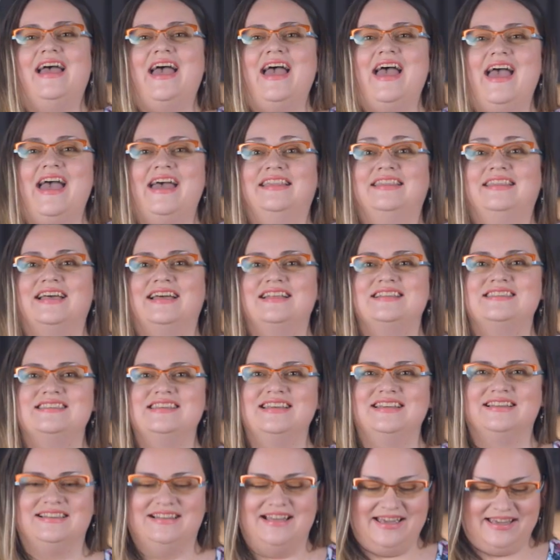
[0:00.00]
And that's
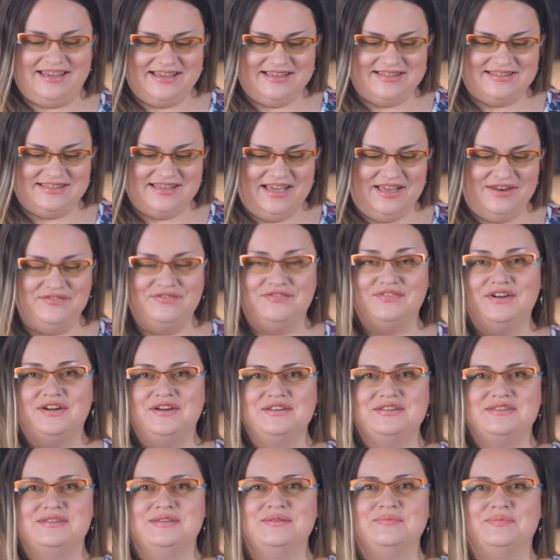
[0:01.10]
it. Like I said,
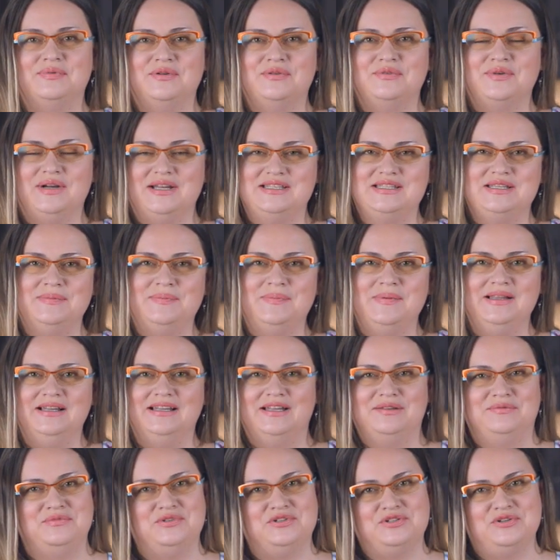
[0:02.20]
very simple recipe.
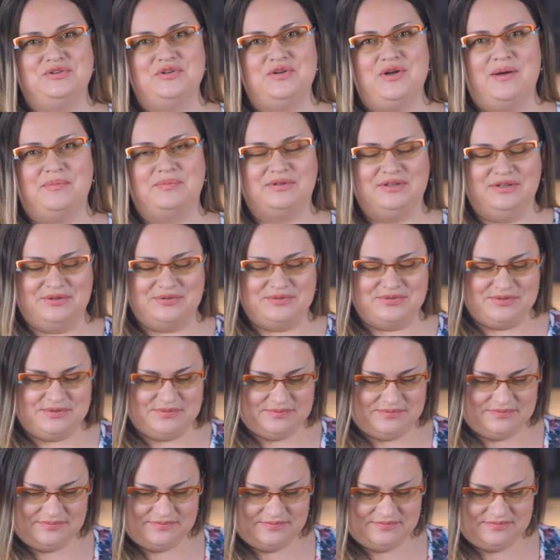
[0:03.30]
Let me show you up close.